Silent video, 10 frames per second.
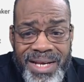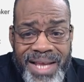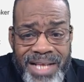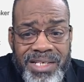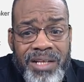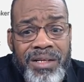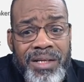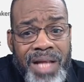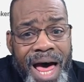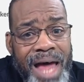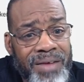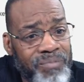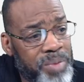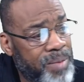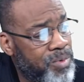That's a lot
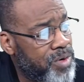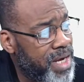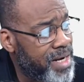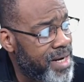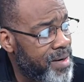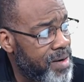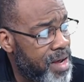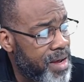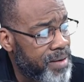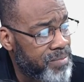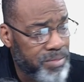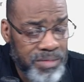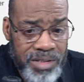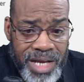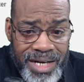of people getting um,
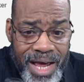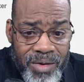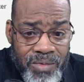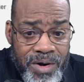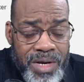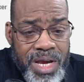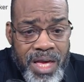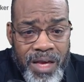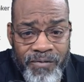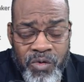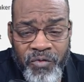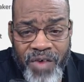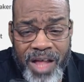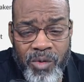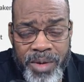sent out of work. If you
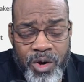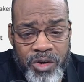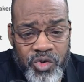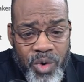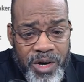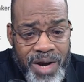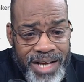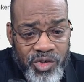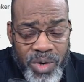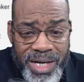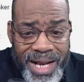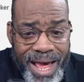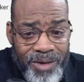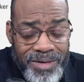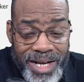follow me on Twitter, I tweeted
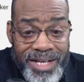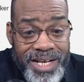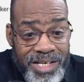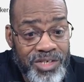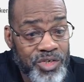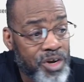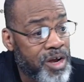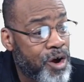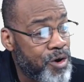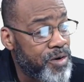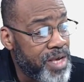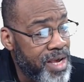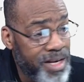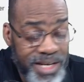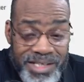out that this is going to hurt.
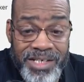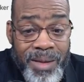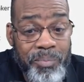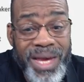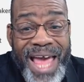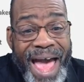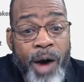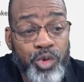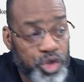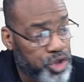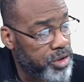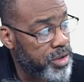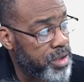This is a big ouch.